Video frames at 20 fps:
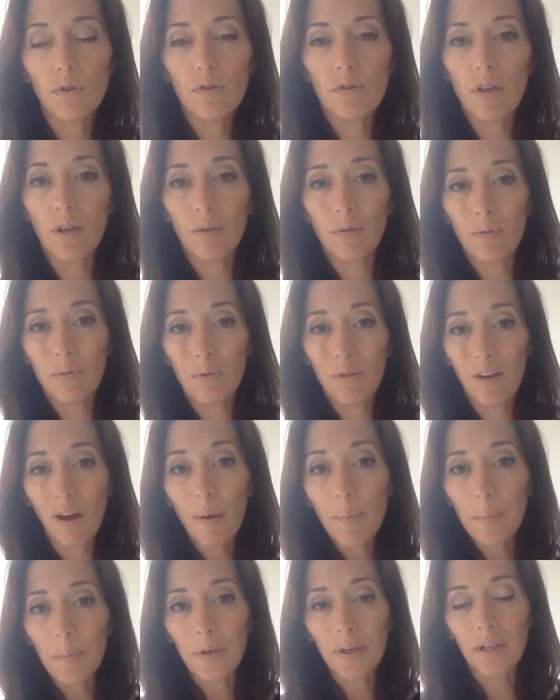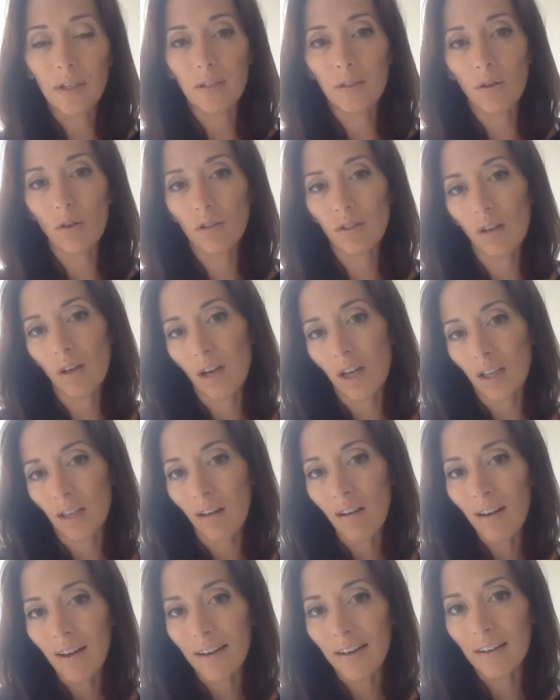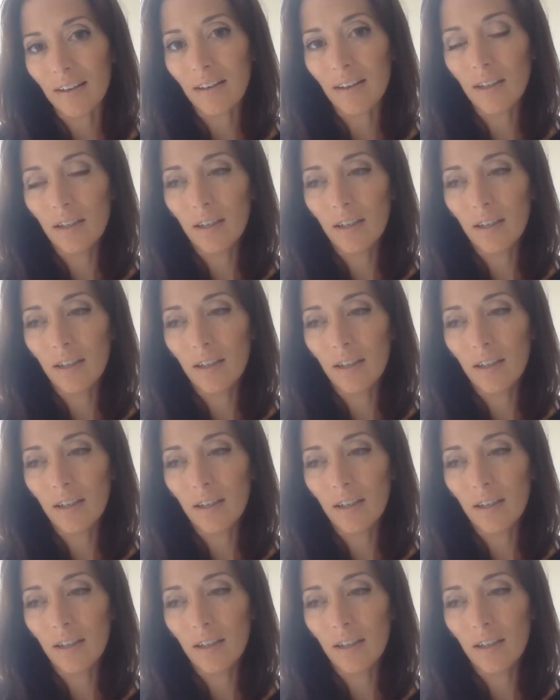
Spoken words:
you sell it through the company. It's all done online.